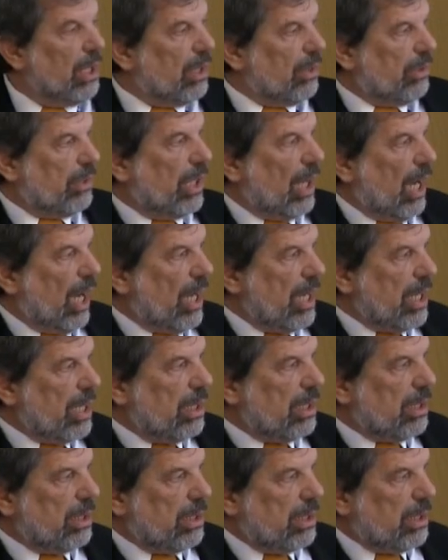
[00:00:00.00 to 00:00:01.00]
The
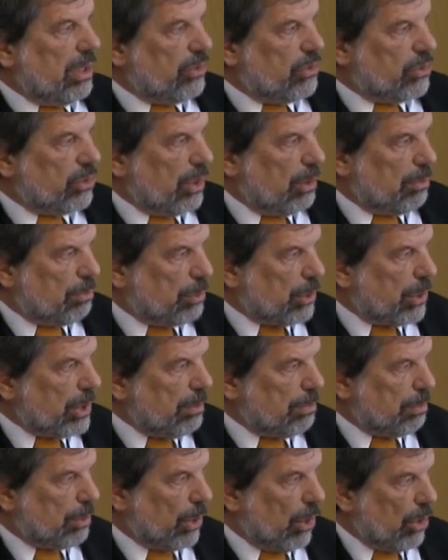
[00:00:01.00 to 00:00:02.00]
eye needs a
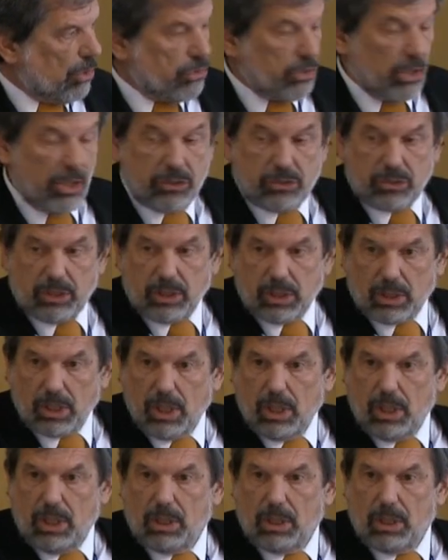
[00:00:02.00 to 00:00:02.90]
pre-processing